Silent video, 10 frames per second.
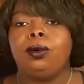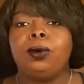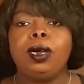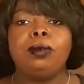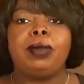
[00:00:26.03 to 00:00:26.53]

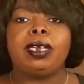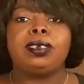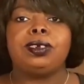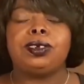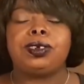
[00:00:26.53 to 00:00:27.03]
Welcome back
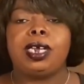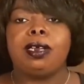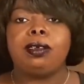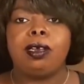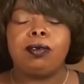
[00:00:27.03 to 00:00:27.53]
to the
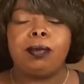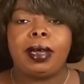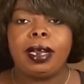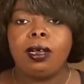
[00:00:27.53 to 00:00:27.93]
channel, everybody.